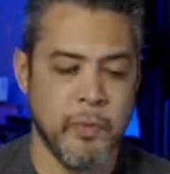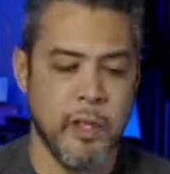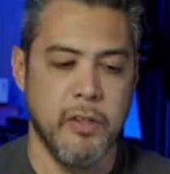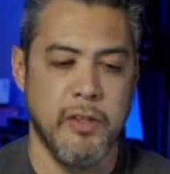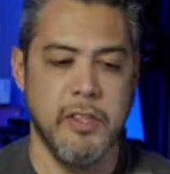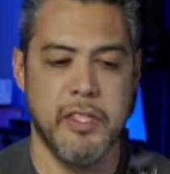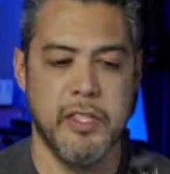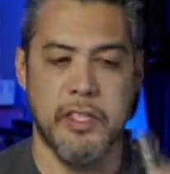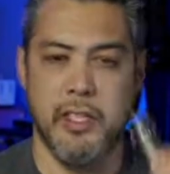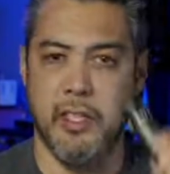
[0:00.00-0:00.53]

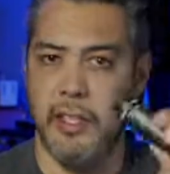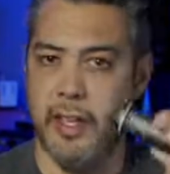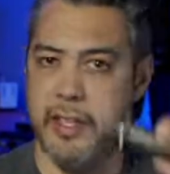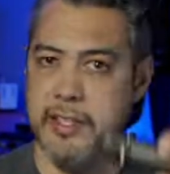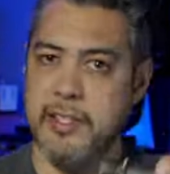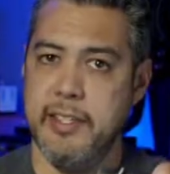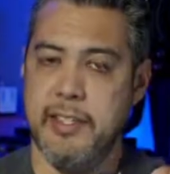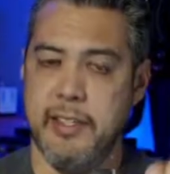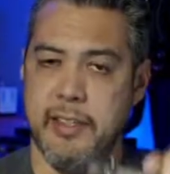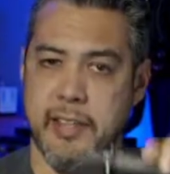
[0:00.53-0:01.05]
This is a
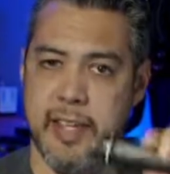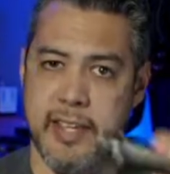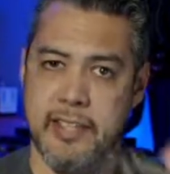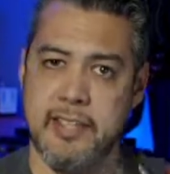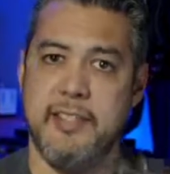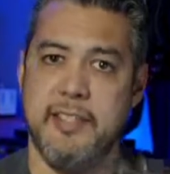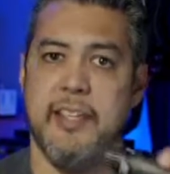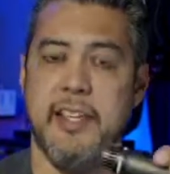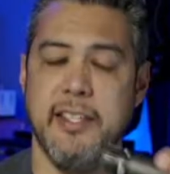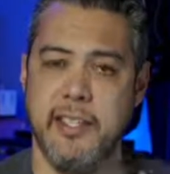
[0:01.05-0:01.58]
less
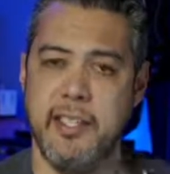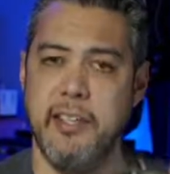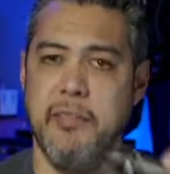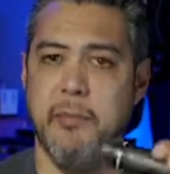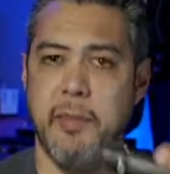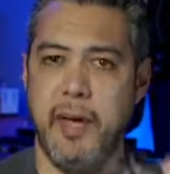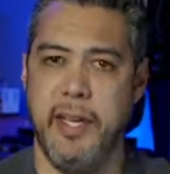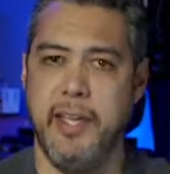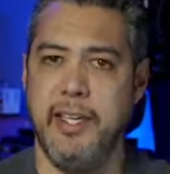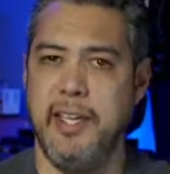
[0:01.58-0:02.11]
sensitive
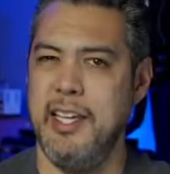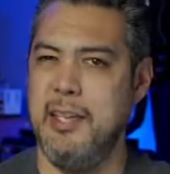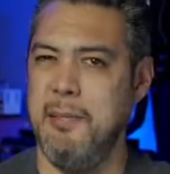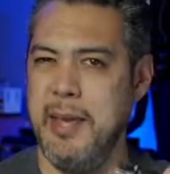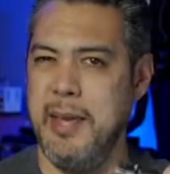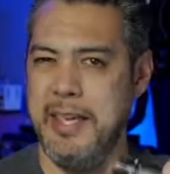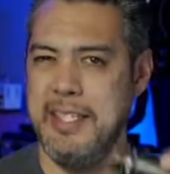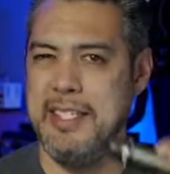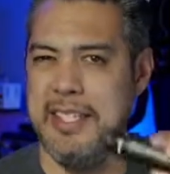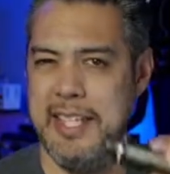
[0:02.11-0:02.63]
mic, and it
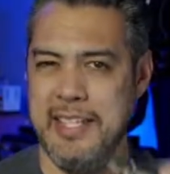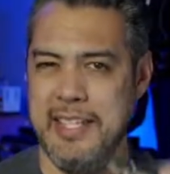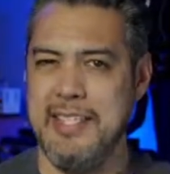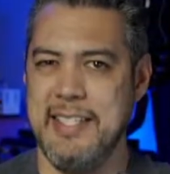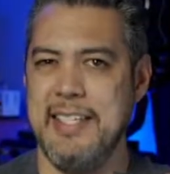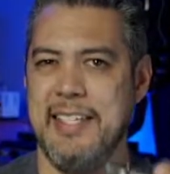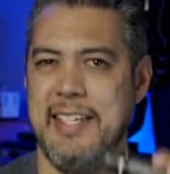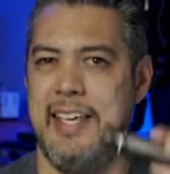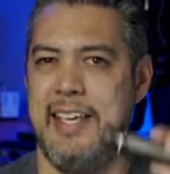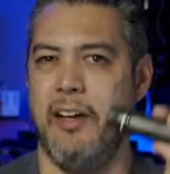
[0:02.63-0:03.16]
makes sense
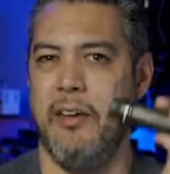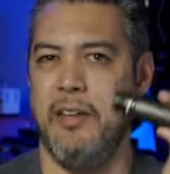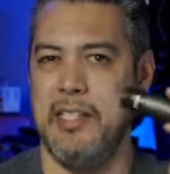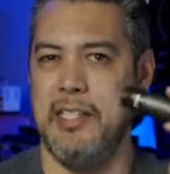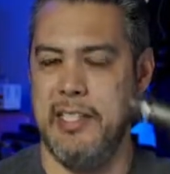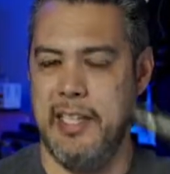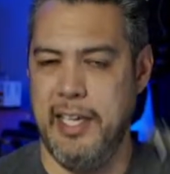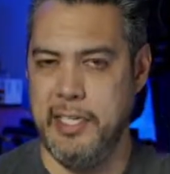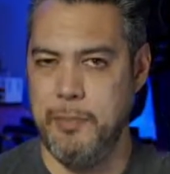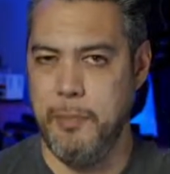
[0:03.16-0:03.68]
because it carries
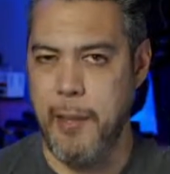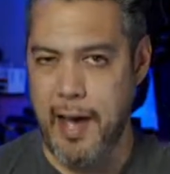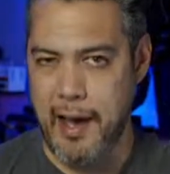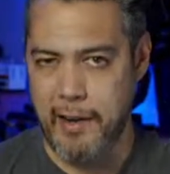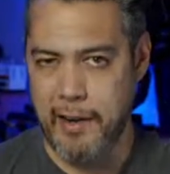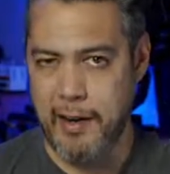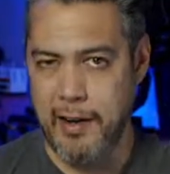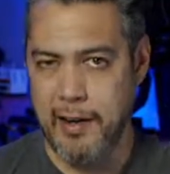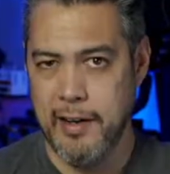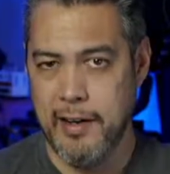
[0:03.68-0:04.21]
less
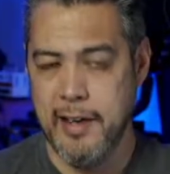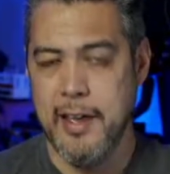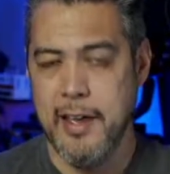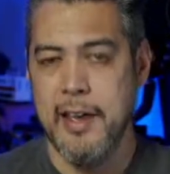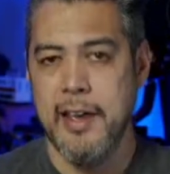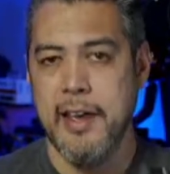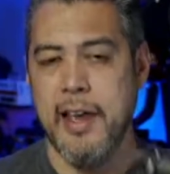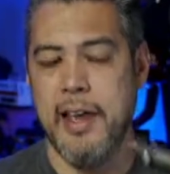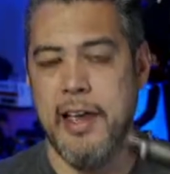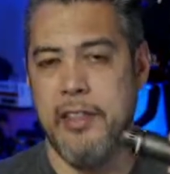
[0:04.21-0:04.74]
power,
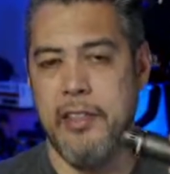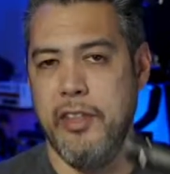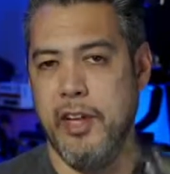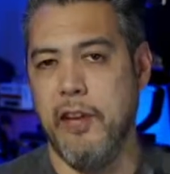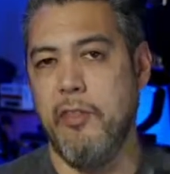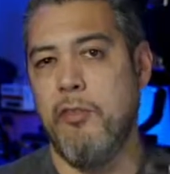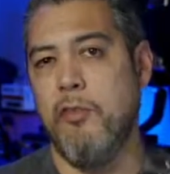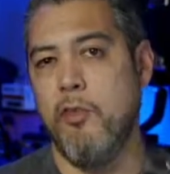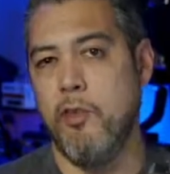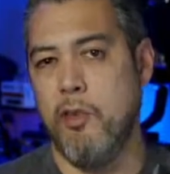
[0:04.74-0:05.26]
and
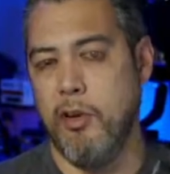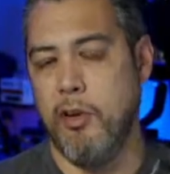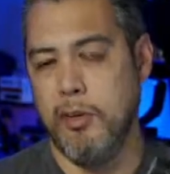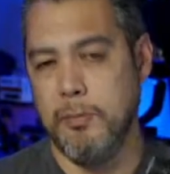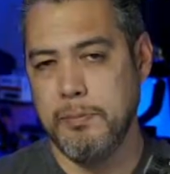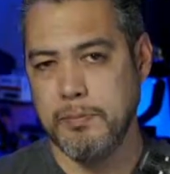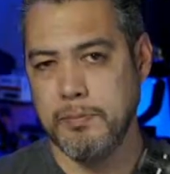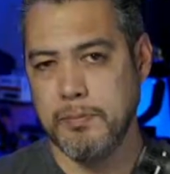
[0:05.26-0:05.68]
therefore,